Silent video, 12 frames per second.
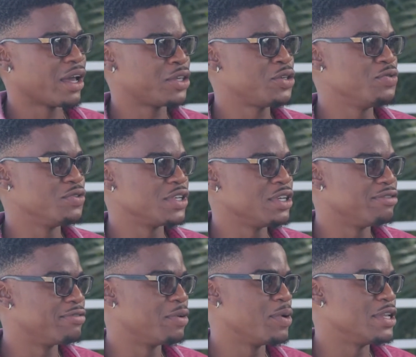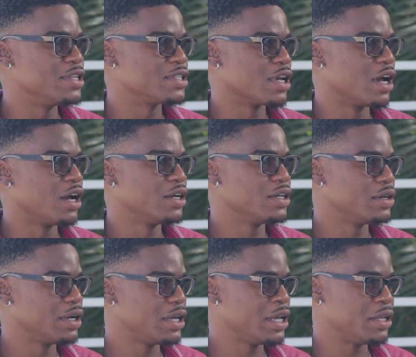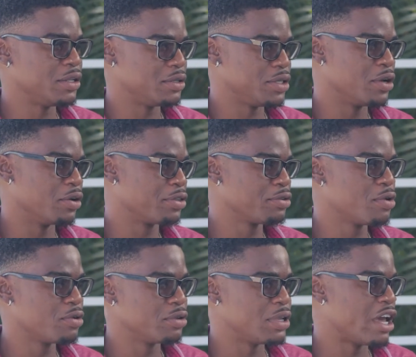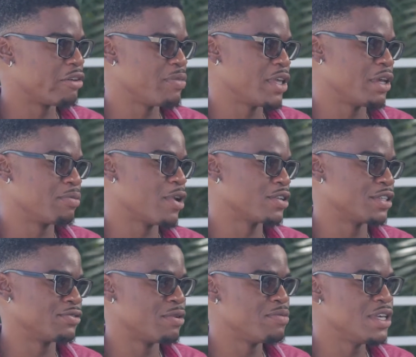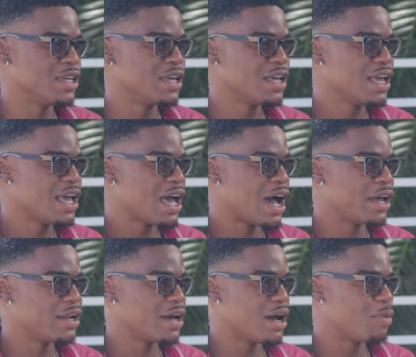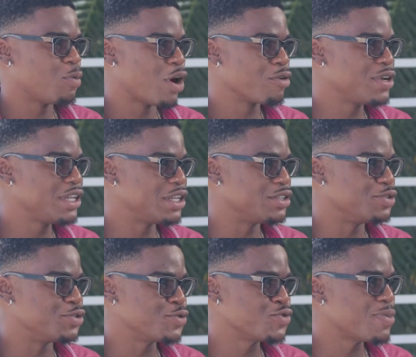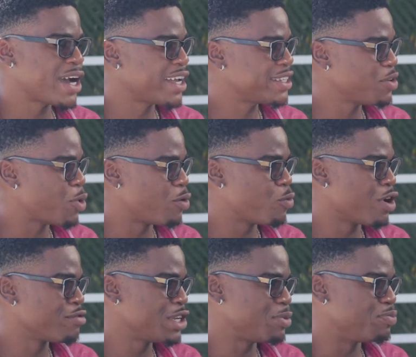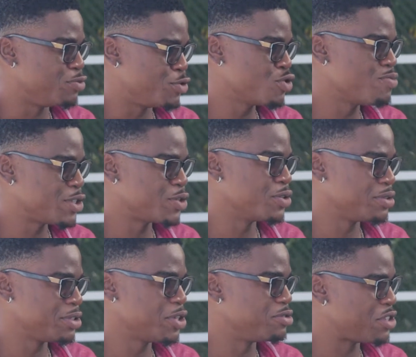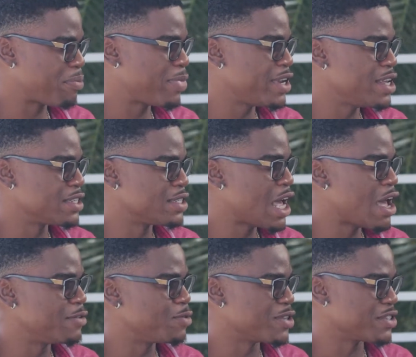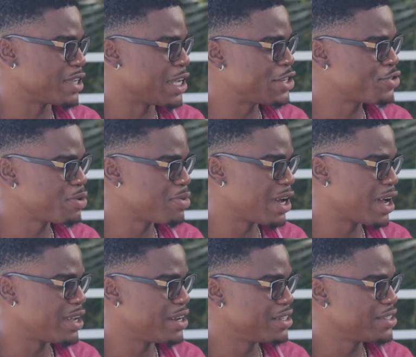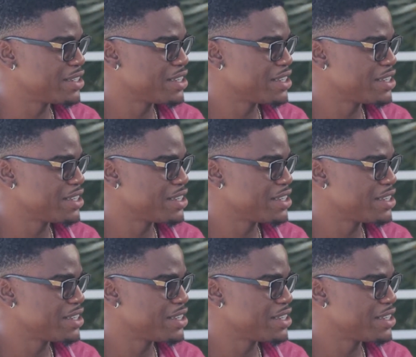huge influence in throughout the knife making process for me. And what really drew me to Japanese knives was the history behind it.